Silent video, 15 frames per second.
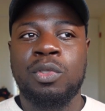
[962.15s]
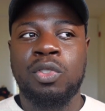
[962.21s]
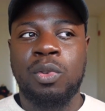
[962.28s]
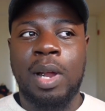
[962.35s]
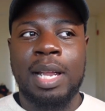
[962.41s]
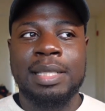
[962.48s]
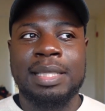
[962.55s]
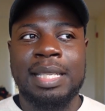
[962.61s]

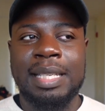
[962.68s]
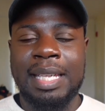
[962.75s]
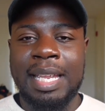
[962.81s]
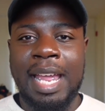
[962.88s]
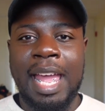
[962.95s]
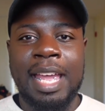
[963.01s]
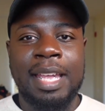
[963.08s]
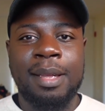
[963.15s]
try to
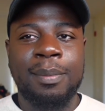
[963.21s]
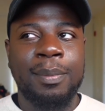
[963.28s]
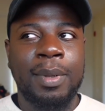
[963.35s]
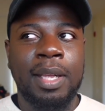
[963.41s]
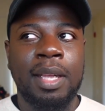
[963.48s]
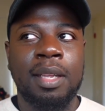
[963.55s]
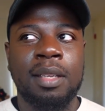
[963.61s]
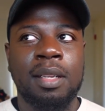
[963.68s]
get at him,
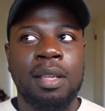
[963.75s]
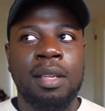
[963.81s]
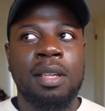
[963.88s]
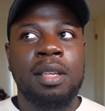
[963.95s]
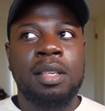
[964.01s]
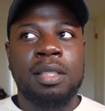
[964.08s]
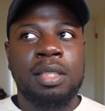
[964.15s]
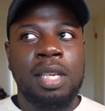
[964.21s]
but
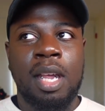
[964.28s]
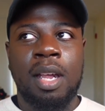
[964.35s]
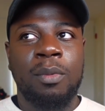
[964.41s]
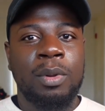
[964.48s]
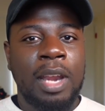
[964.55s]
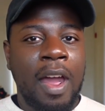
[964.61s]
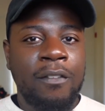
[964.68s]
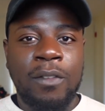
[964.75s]
child,
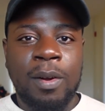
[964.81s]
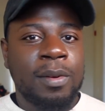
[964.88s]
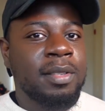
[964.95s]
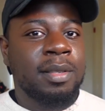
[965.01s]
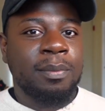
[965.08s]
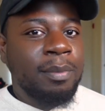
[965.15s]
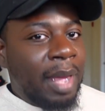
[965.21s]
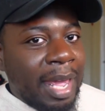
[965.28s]
when I
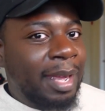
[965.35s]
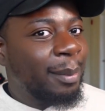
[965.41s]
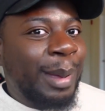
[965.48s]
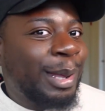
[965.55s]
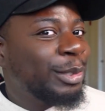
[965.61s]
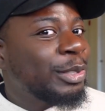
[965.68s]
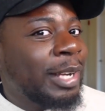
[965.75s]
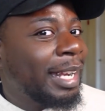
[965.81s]
first met him,
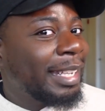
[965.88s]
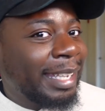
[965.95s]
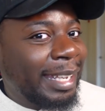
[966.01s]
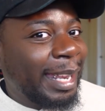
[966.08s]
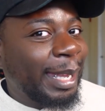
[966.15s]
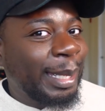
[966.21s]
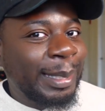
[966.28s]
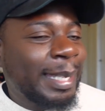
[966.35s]
I was trying to
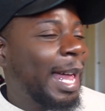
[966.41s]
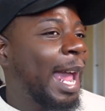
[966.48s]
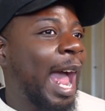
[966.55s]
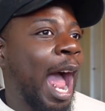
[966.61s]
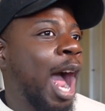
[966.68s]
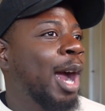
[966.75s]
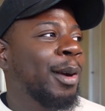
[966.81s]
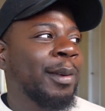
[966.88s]
get at him. Like,
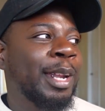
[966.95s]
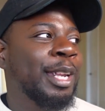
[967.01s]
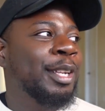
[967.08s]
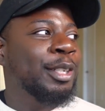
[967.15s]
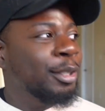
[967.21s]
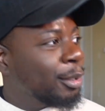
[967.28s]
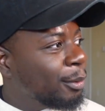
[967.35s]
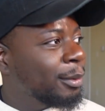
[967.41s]
I
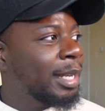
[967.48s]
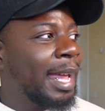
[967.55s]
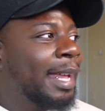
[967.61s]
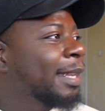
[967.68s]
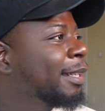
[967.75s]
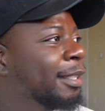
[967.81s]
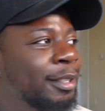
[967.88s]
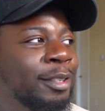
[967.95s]
already knew
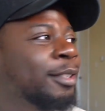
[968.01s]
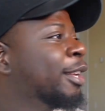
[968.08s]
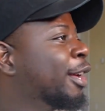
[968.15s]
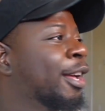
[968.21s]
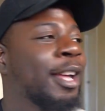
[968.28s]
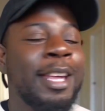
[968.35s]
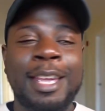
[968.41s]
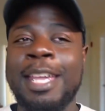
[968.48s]
that
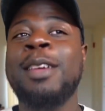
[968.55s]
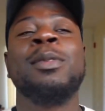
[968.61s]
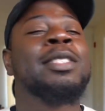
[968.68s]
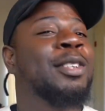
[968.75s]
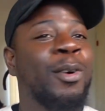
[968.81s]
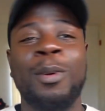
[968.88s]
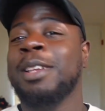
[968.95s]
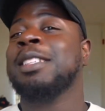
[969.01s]
he
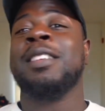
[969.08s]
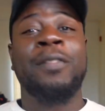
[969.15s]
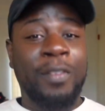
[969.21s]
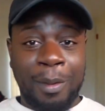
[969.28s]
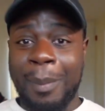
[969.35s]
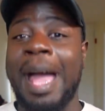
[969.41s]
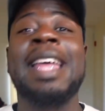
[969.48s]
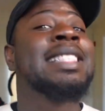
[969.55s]
was going to
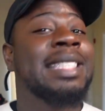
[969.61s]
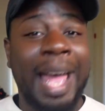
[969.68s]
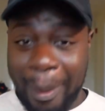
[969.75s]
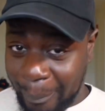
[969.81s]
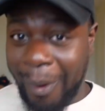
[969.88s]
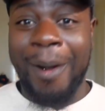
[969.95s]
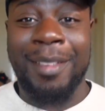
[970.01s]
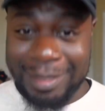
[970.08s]
fill my
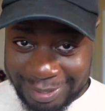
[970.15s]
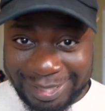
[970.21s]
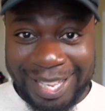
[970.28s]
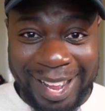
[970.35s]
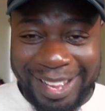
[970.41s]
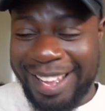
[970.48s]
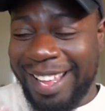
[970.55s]
inside pockets.